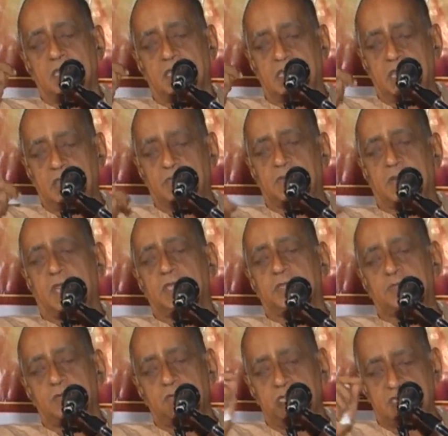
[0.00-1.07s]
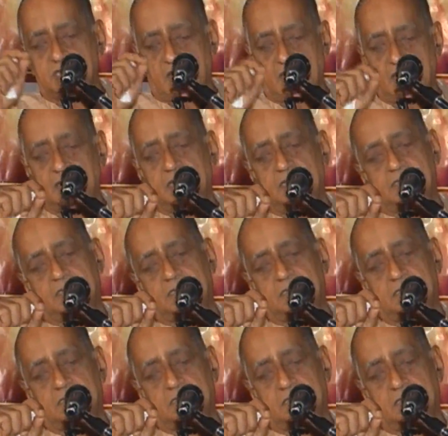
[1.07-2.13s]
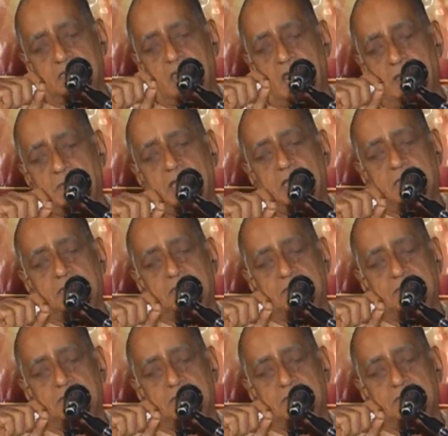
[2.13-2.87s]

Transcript: gives rise to desires, Kama.